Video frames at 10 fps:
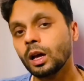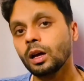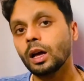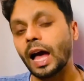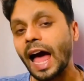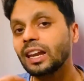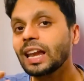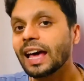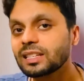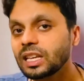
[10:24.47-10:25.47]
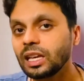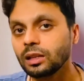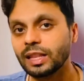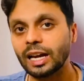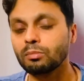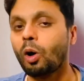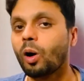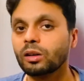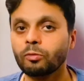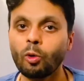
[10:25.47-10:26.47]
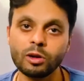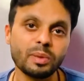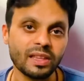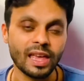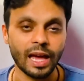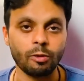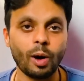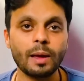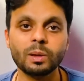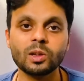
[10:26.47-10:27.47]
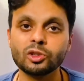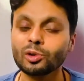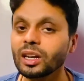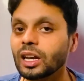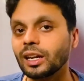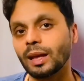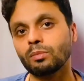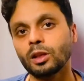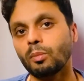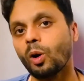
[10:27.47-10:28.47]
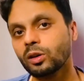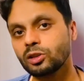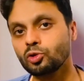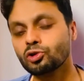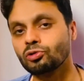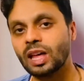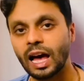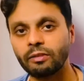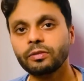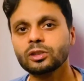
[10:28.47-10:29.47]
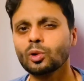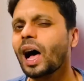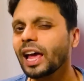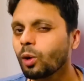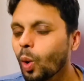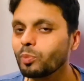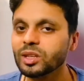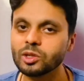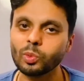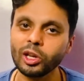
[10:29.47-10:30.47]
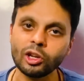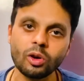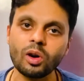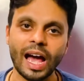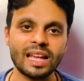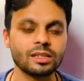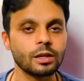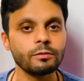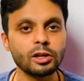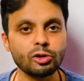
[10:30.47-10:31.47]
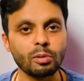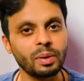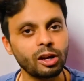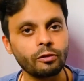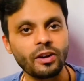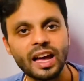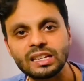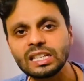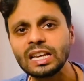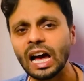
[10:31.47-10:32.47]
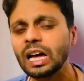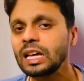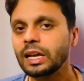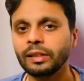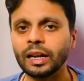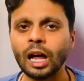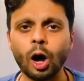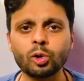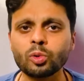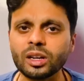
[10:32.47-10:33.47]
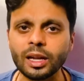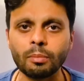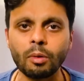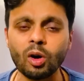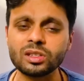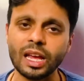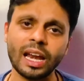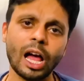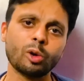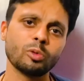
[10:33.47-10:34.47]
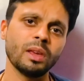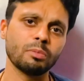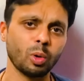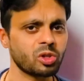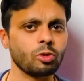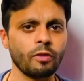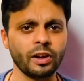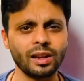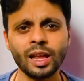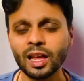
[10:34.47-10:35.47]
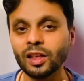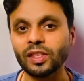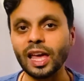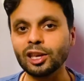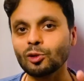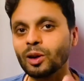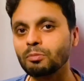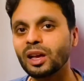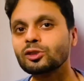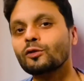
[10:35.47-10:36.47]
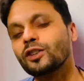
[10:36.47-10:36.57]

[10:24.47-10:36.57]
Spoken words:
analyzing that mock won't be there. Why? Because you didn't attempt the mock you should have. So I hope this video has given you a bit of idea that how to attempt mocks and how to make most of it. Thank you and best of luck,